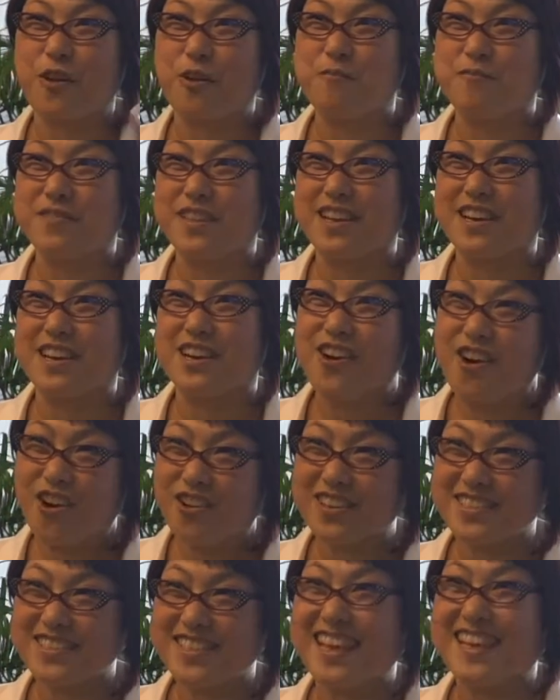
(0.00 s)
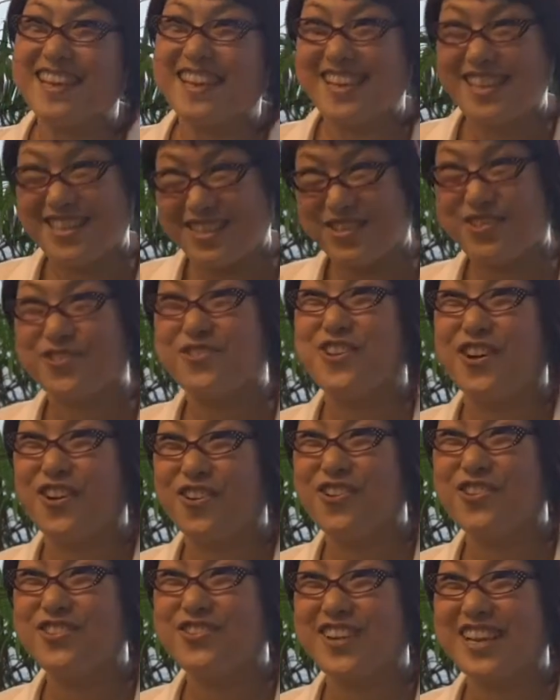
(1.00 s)
from the hawker side into your
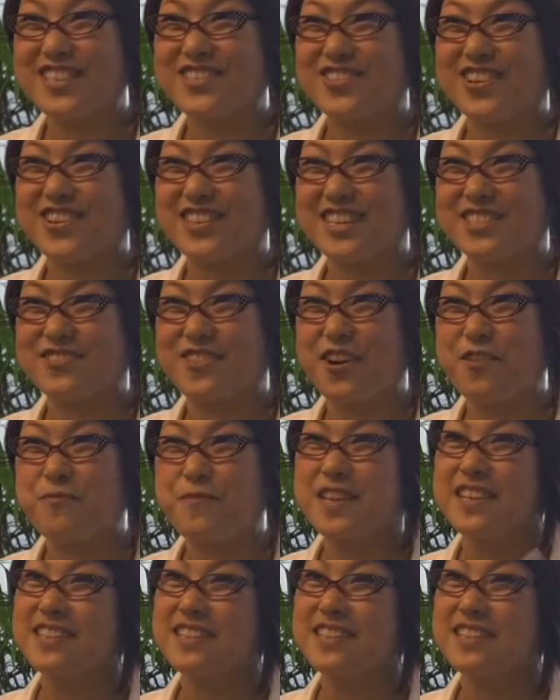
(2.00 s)
own restaurant as well?